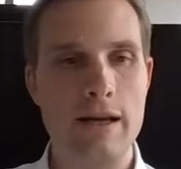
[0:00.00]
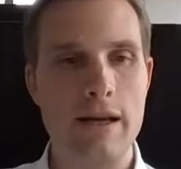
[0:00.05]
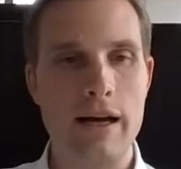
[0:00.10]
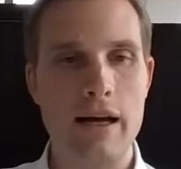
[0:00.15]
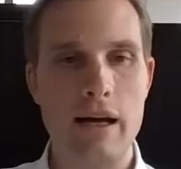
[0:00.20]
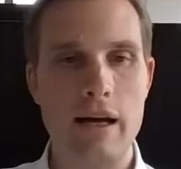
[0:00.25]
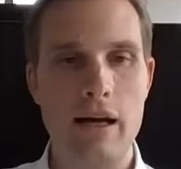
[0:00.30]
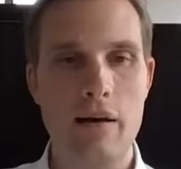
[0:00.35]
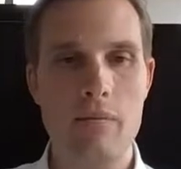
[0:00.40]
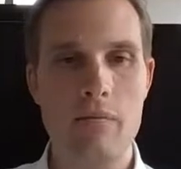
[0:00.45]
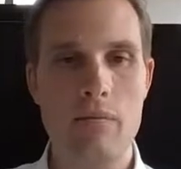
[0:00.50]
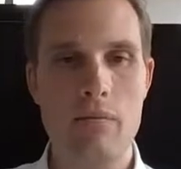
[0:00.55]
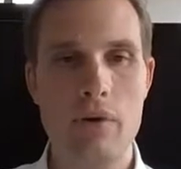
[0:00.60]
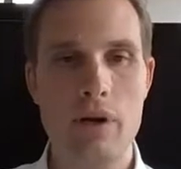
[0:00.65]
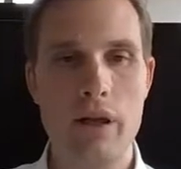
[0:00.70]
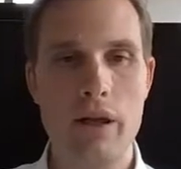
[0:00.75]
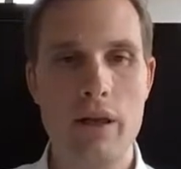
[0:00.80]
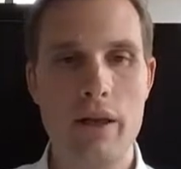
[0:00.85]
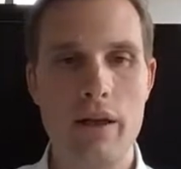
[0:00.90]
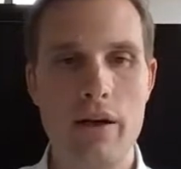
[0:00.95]
From
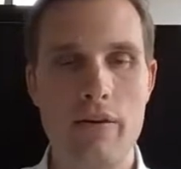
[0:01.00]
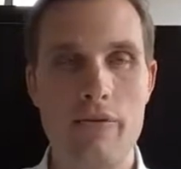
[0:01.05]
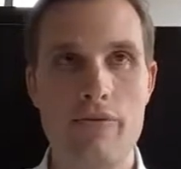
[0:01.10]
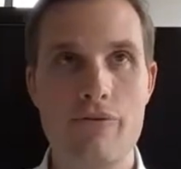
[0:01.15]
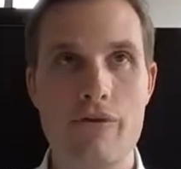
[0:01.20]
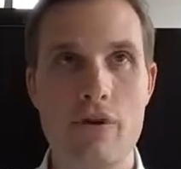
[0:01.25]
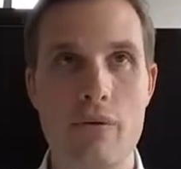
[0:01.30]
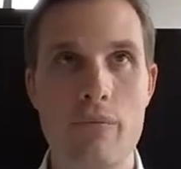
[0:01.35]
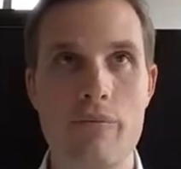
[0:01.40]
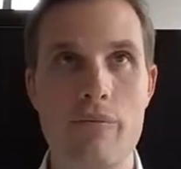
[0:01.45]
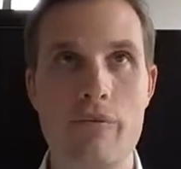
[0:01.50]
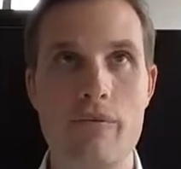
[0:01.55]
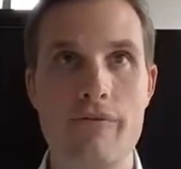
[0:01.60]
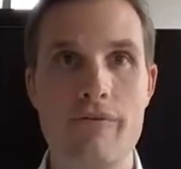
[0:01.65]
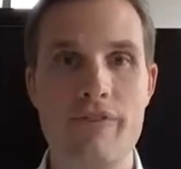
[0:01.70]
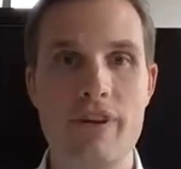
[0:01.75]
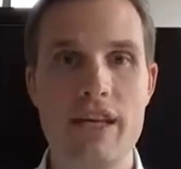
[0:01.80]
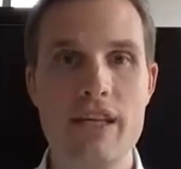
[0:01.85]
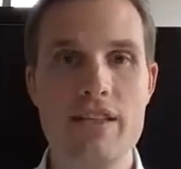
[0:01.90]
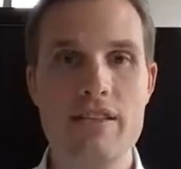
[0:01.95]

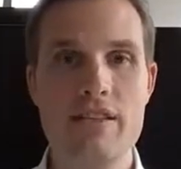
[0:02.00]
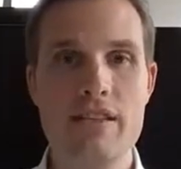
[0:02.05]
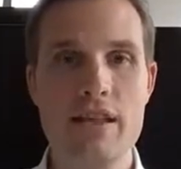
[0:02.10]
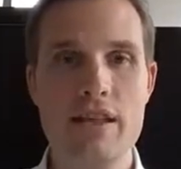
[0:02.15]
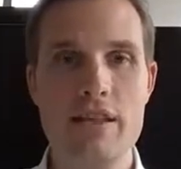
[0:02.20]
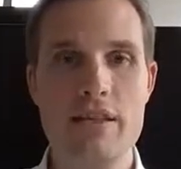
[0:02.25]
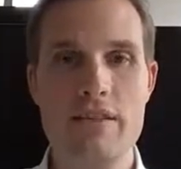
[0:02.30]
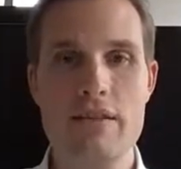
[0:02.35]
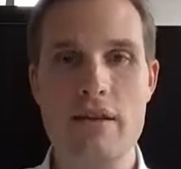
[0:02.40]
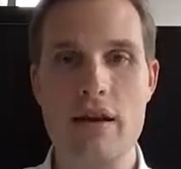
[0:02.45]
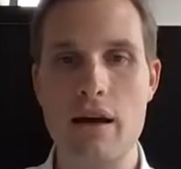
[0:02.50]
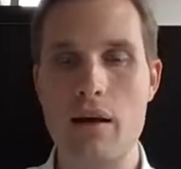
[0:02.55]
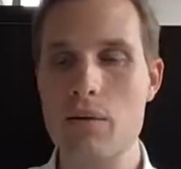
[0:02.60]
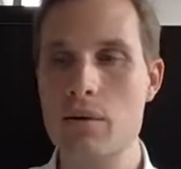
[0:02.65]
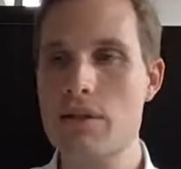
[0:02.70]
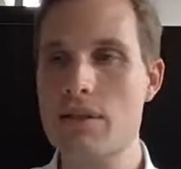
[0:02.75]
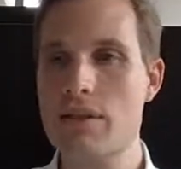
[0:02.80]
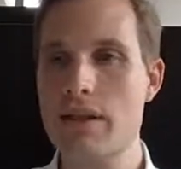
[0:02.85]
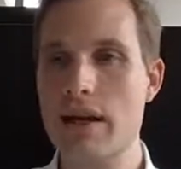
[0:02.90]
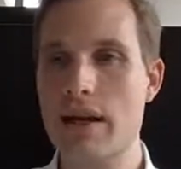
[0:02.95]
VCs, I
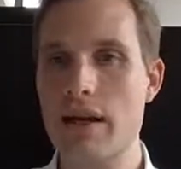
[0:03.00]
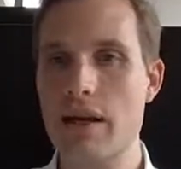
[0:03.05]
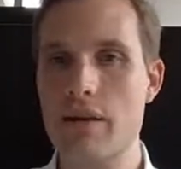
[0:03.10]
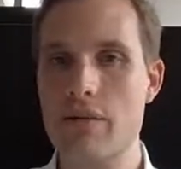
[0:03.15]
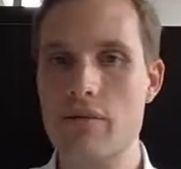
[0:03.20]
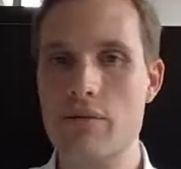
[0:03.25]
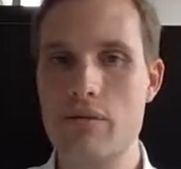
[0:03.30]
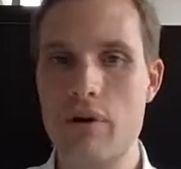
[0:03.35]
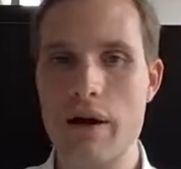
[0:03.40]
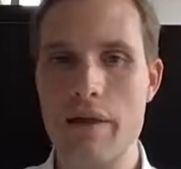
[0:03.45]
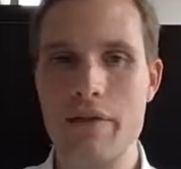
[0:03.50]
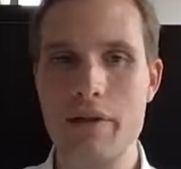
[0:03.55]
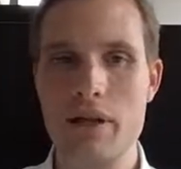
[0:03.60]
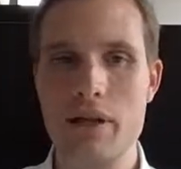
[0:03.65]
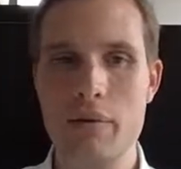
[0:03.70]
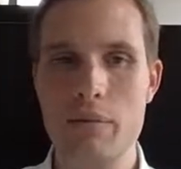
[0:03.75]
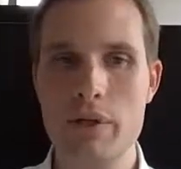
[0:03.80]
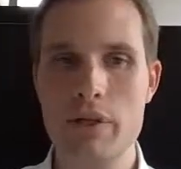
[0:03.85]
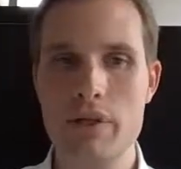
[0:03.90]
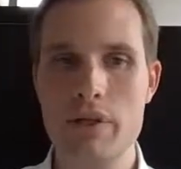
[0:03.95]
would say rather
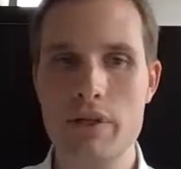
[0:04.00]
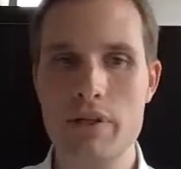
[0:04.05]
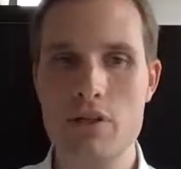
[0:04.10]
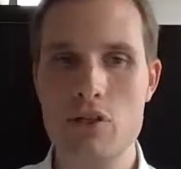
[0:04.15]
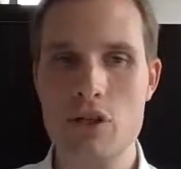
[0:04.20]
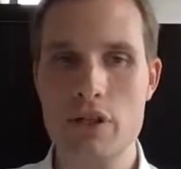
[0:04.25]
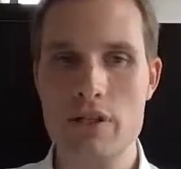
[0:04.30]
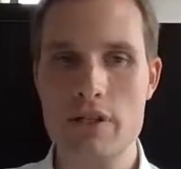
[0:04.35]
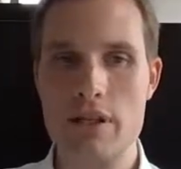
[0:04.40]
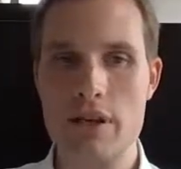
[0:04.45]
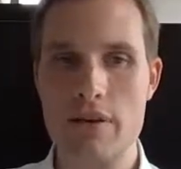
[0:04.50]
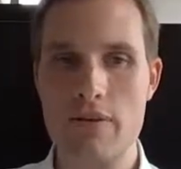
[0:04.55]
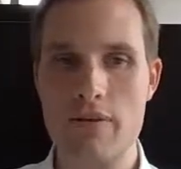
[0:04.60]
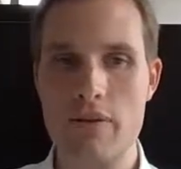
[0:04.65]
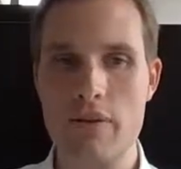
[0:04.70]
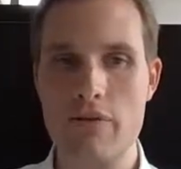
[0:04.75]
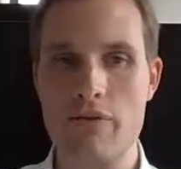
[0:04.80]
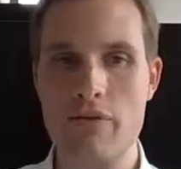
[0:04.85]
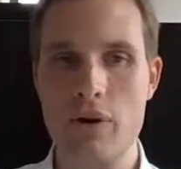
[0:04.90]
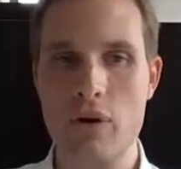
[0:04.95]
limited, just given
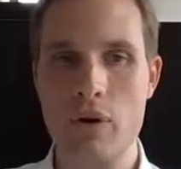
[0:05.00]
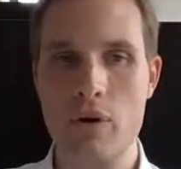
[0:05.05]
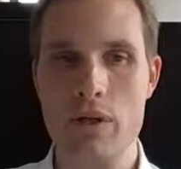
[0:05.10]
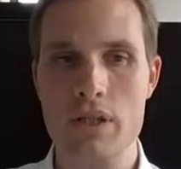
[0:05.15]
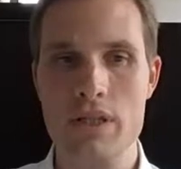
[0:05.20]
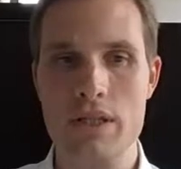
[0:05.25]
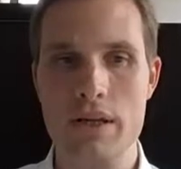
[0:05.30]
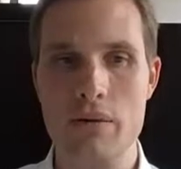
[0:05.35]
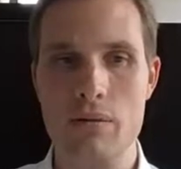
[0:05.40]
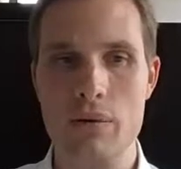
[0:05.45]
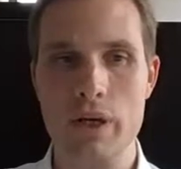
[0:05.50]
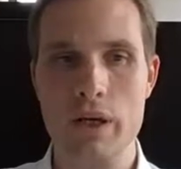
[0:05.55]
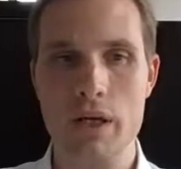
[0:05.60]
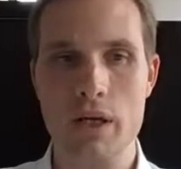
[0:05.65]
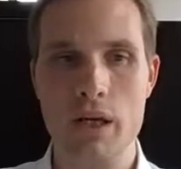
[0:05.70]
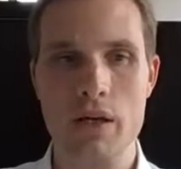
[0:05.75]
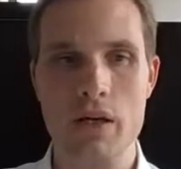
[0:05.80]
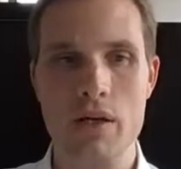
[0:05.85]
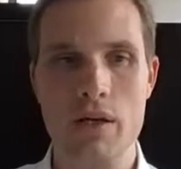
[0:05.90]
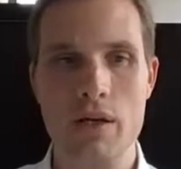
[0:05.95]
the focus that we
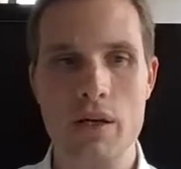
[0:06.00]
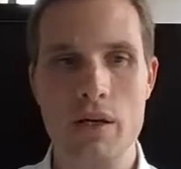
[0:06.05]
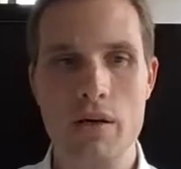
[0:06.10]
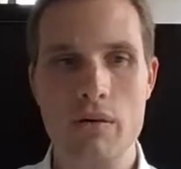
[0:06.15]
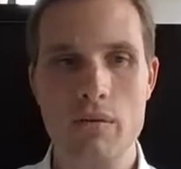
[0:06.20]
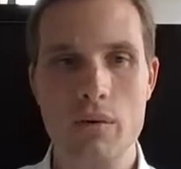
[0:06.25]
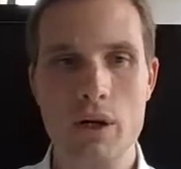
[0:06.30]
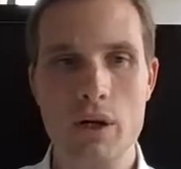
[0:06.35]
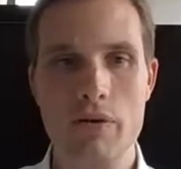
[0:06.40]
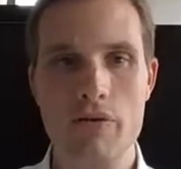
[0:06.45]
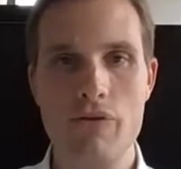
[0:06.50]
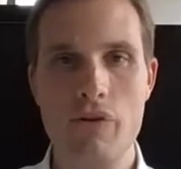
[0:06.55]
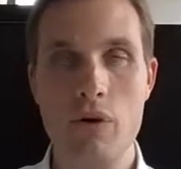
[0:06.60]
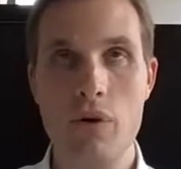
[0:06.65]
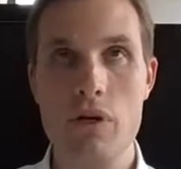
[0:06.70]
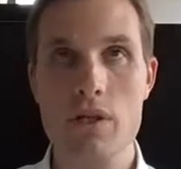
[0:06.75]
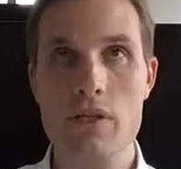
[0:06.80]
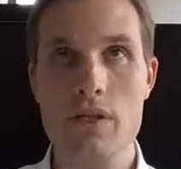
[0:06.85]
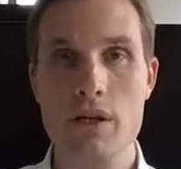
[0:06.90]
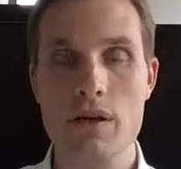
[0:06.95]
are really
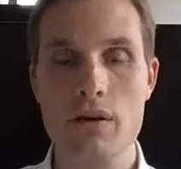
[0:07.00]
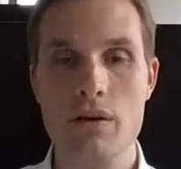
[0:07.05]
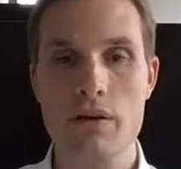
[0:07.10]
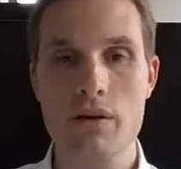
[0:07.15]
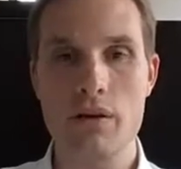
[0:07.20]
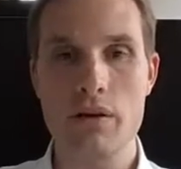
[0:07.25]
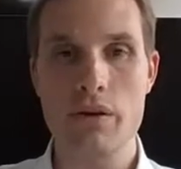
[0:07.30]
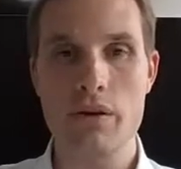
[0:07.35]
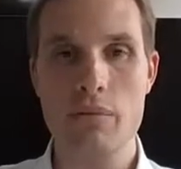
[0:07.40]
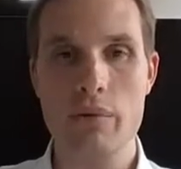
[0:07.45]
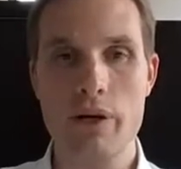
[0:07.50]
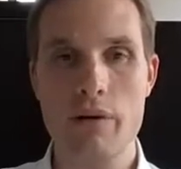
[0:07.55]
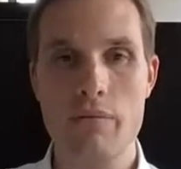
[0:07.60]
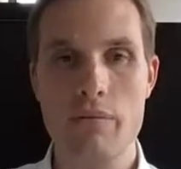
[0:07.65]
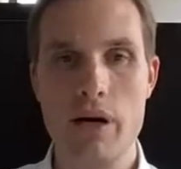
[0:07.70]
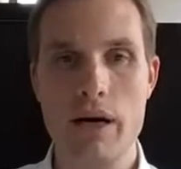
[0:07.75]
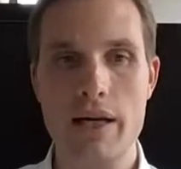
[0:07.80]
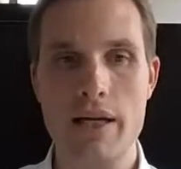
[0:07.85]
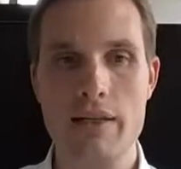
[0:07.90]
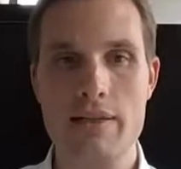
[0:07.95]
focusing on the
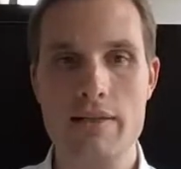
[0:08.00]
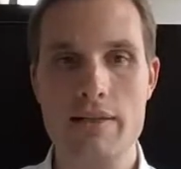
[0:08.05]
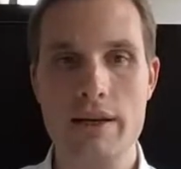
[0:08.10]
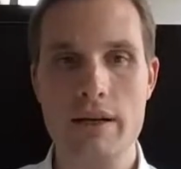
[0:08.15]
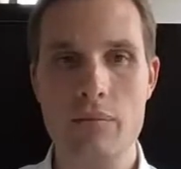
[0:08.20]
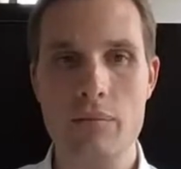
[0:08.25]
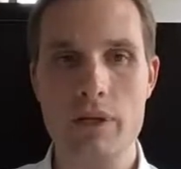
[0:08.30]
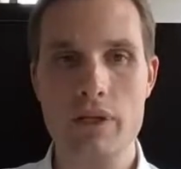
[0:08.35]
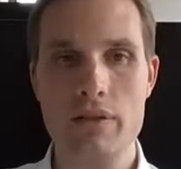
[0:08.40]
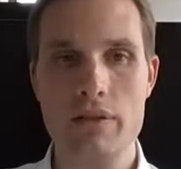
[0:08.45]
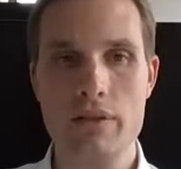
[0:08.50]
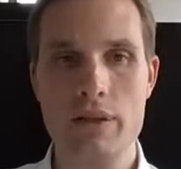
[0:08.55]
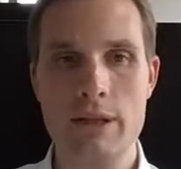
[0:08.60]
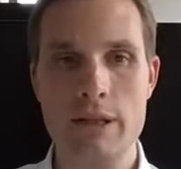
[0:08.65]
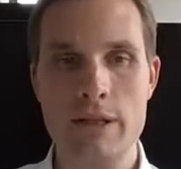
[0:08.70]
mid-market segment.